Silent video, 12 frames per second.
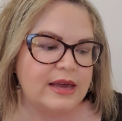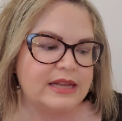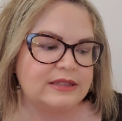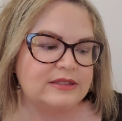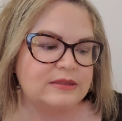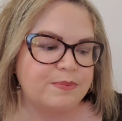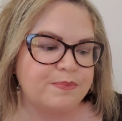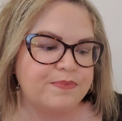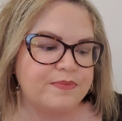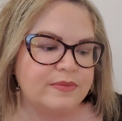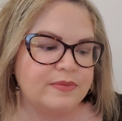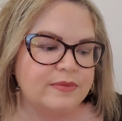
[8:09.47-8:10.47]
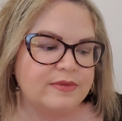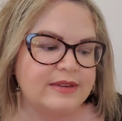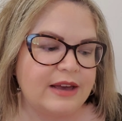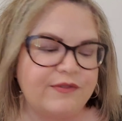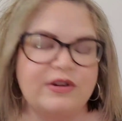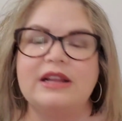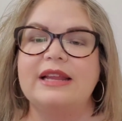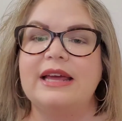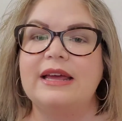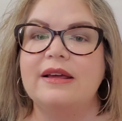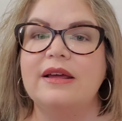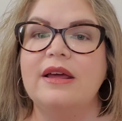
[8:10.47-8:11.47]
It's
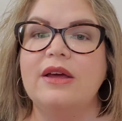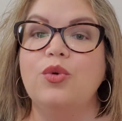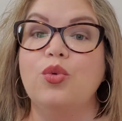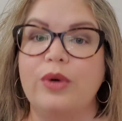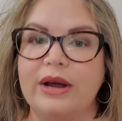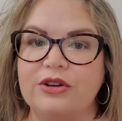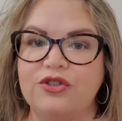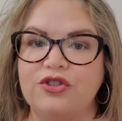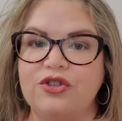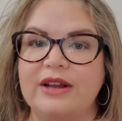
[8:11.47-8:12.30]
definitely rich.